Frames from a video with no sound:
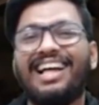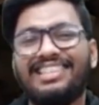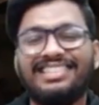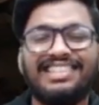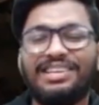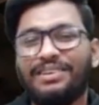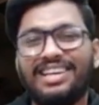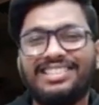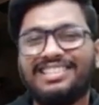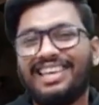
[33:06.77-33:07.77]
I'll see you
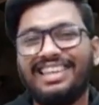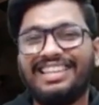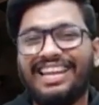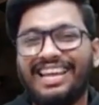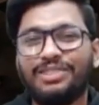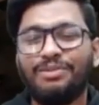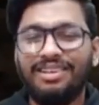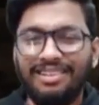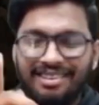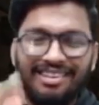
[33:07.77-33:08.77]
guys in the next
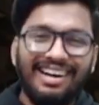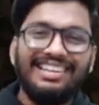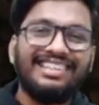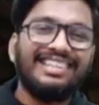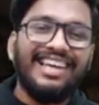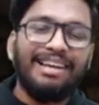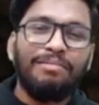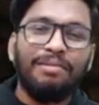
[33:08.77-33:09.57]
one. Until then,